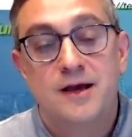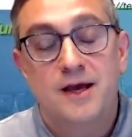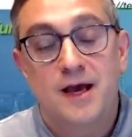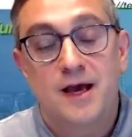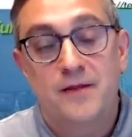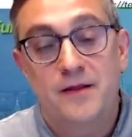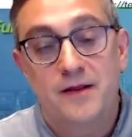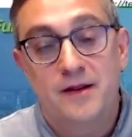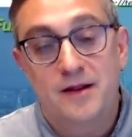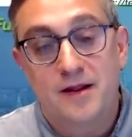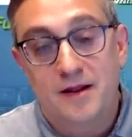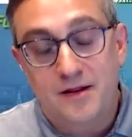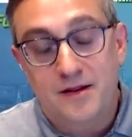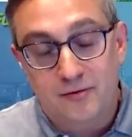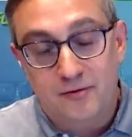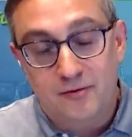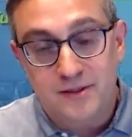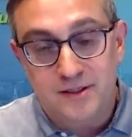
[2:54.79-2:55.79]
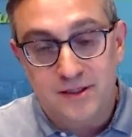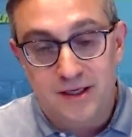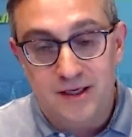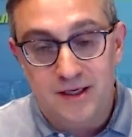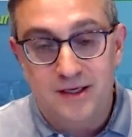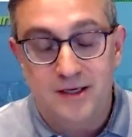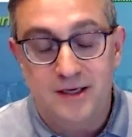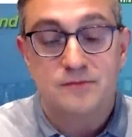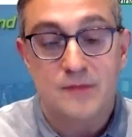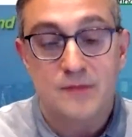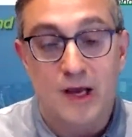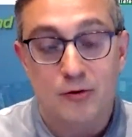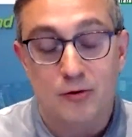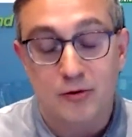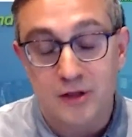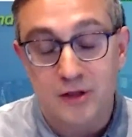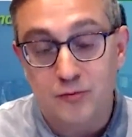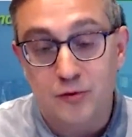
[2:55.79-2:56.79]
And then there was a an
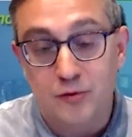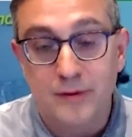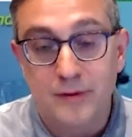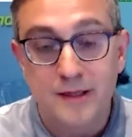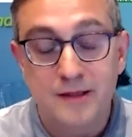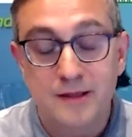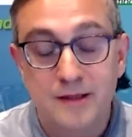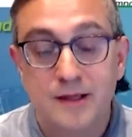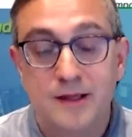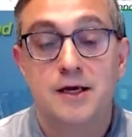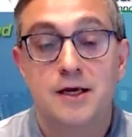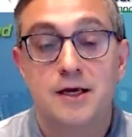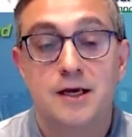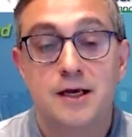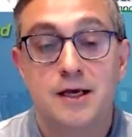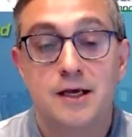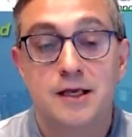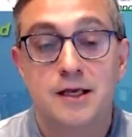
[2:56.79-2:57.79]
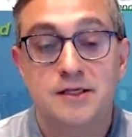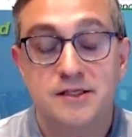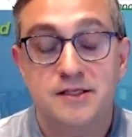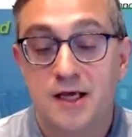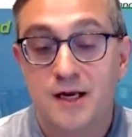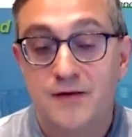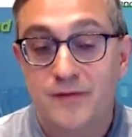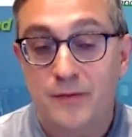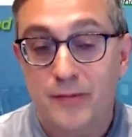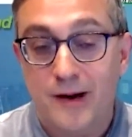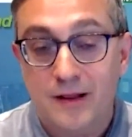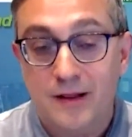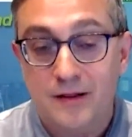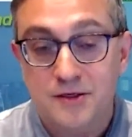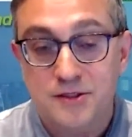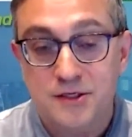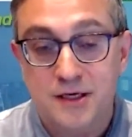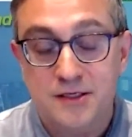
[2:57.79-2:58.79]
older woman. Instead of
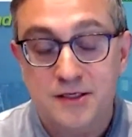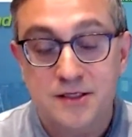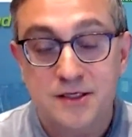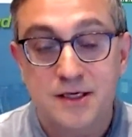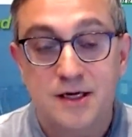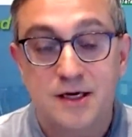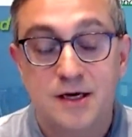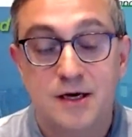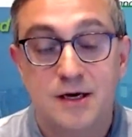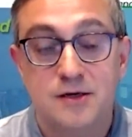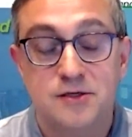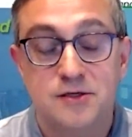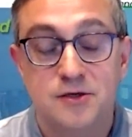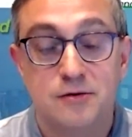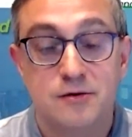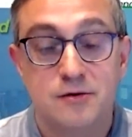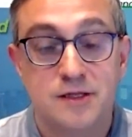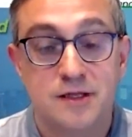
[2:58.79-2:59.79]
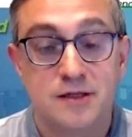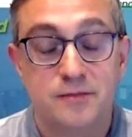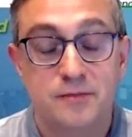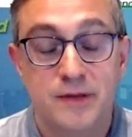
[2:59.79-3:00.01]
apologizing, she looked at